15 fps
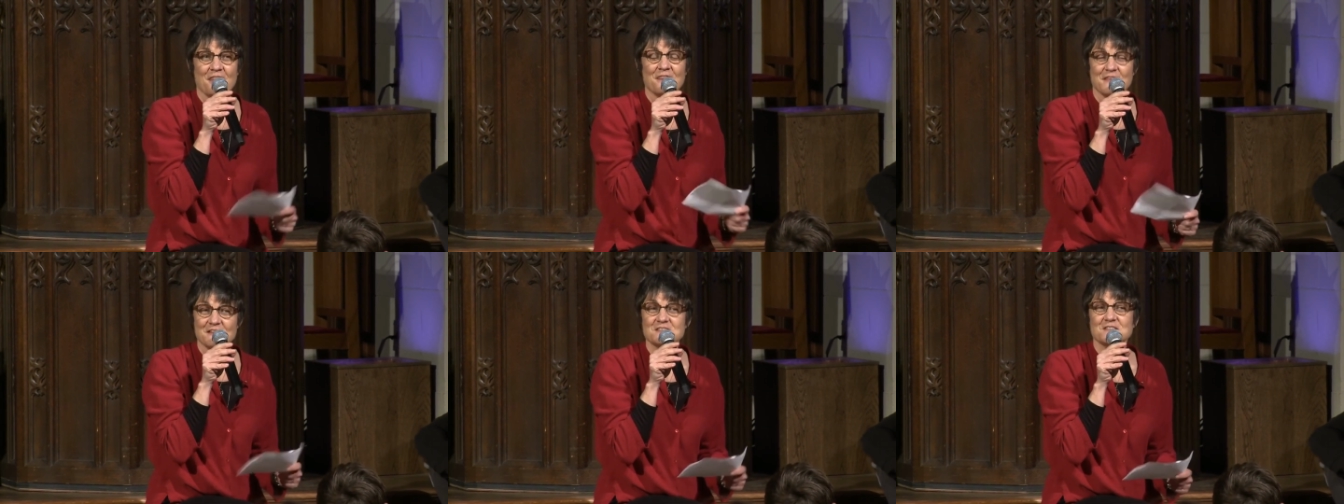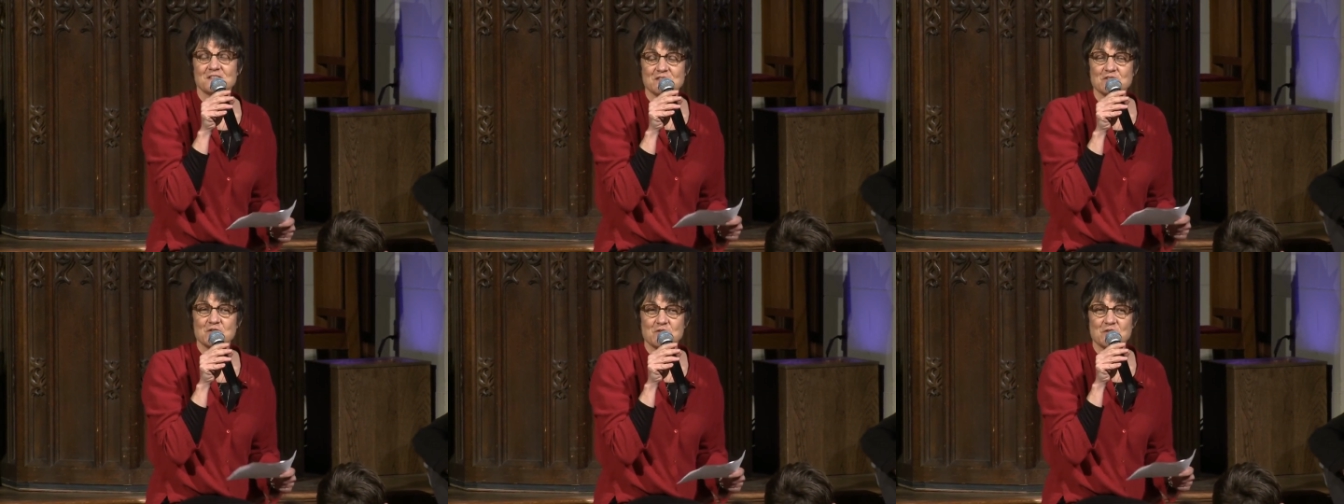this
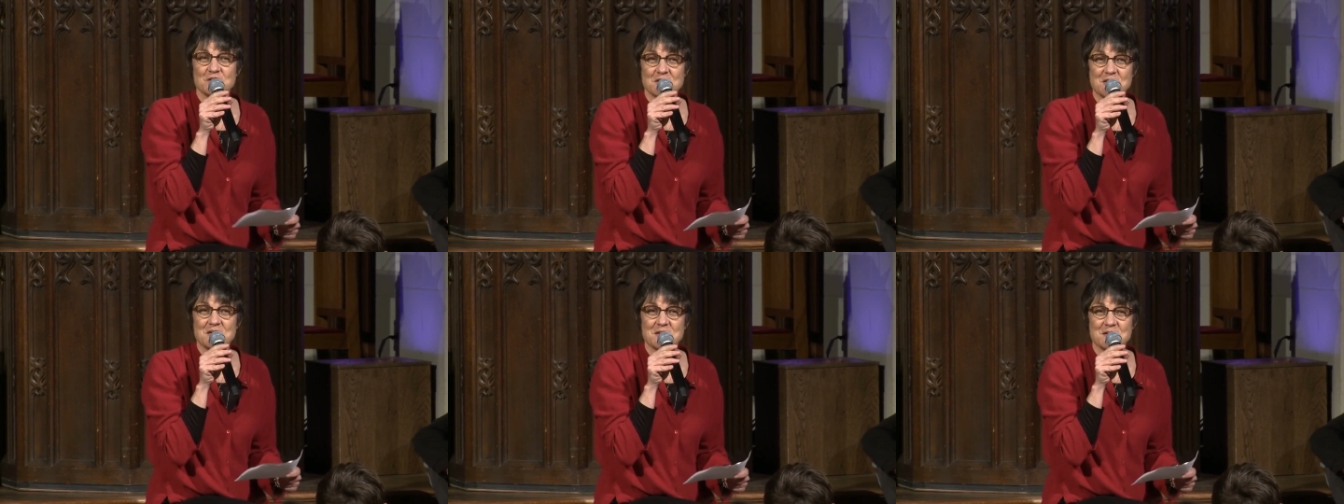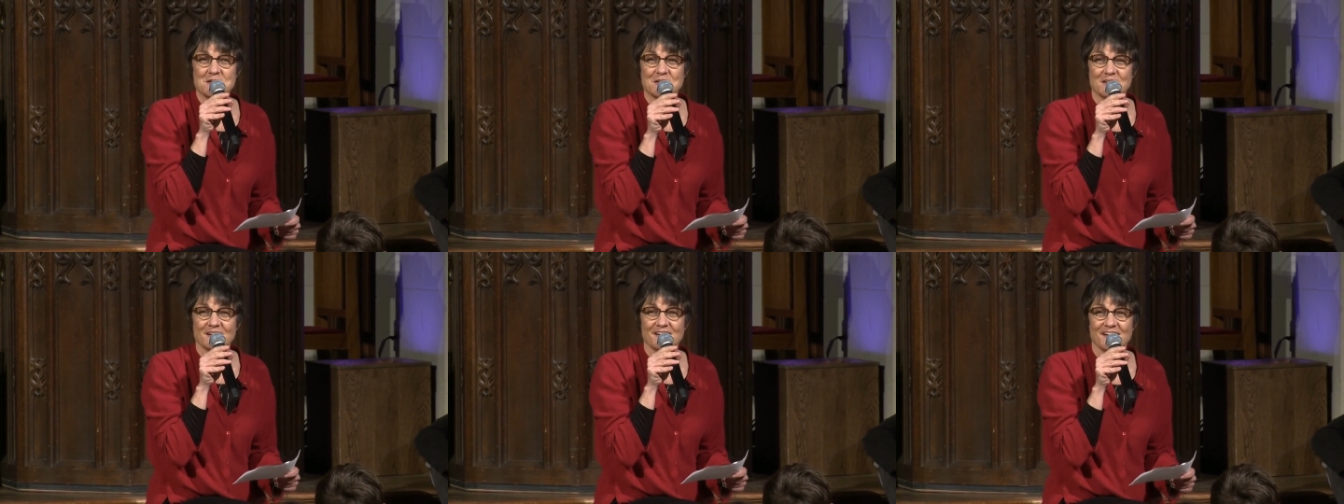is your
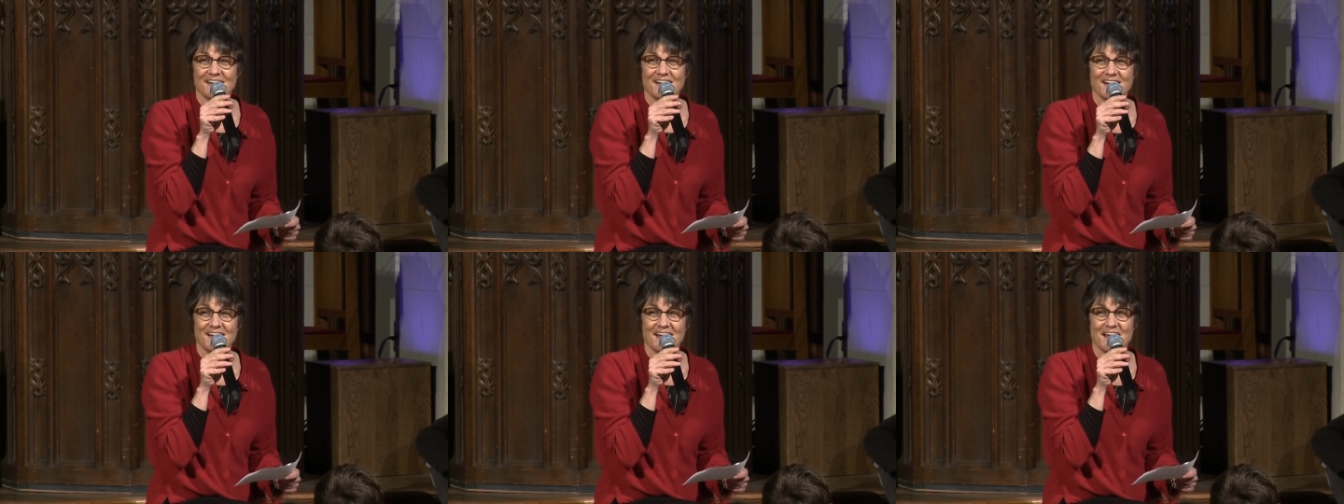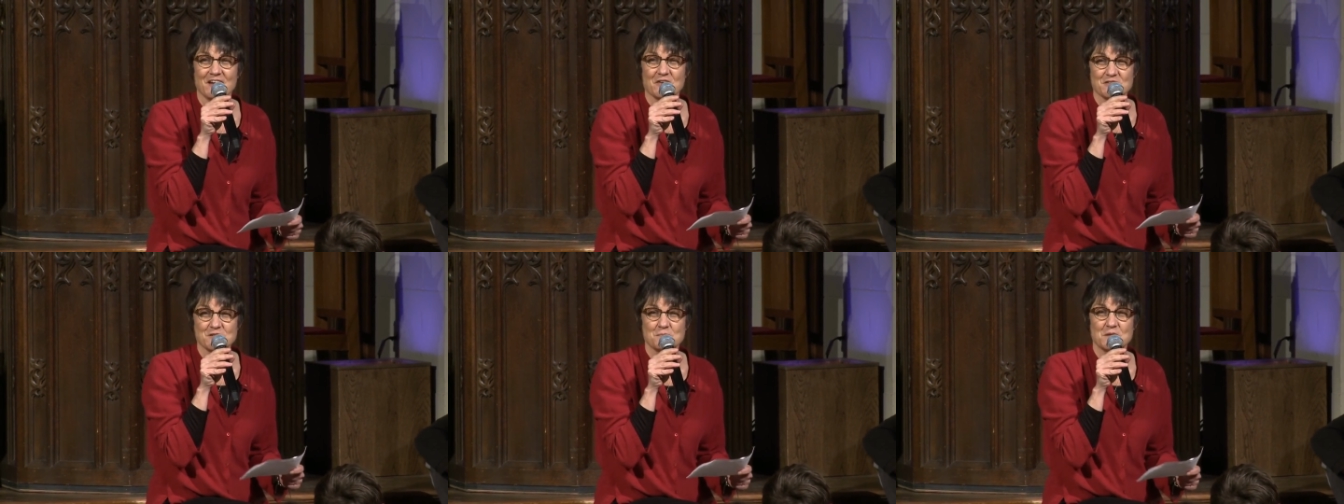year, an
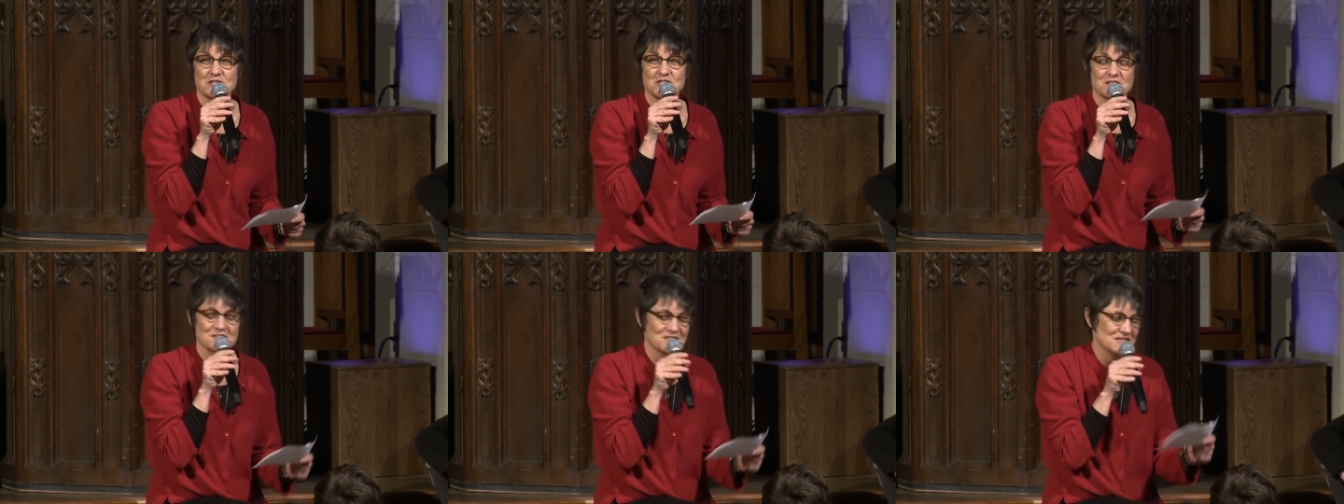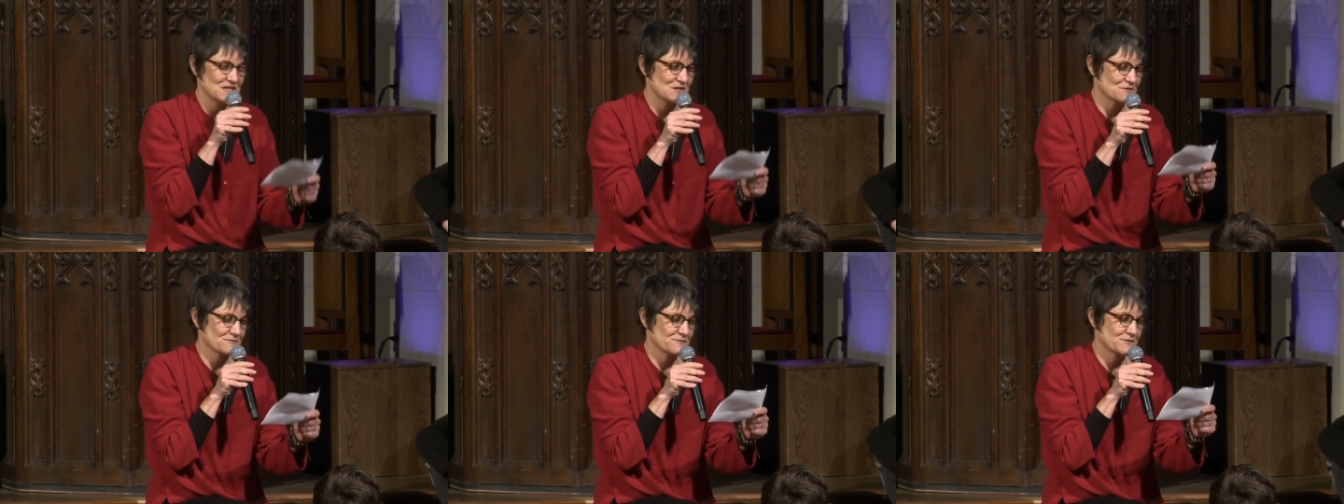auspicious
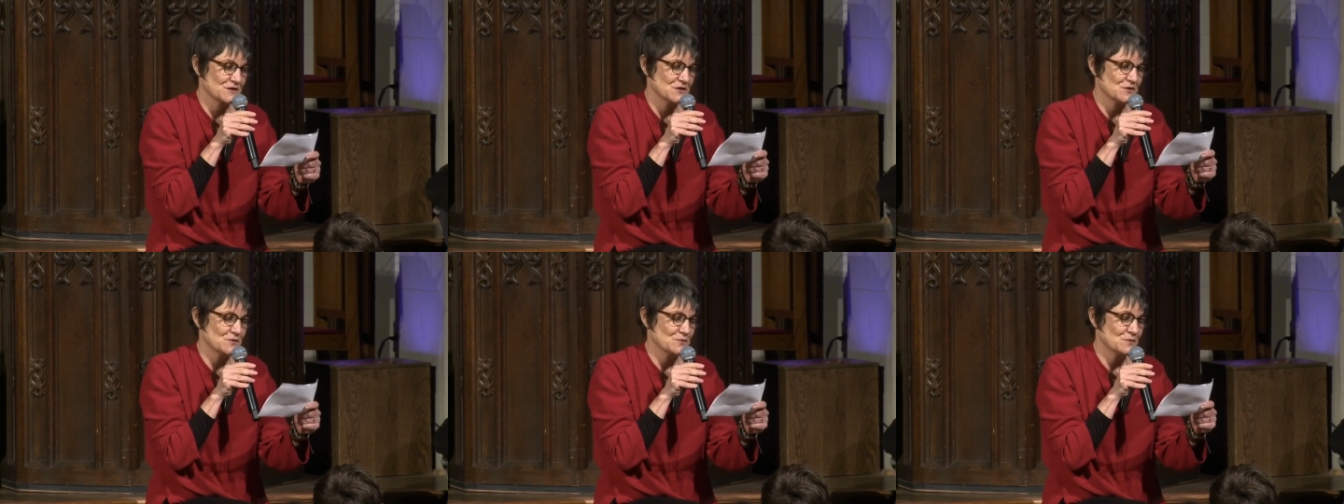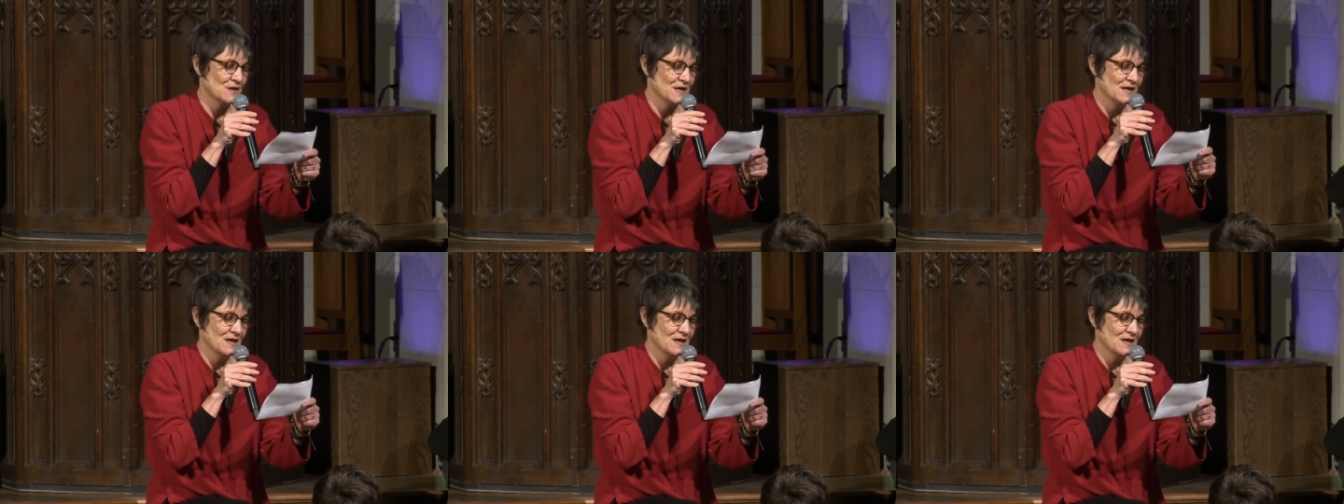year for you.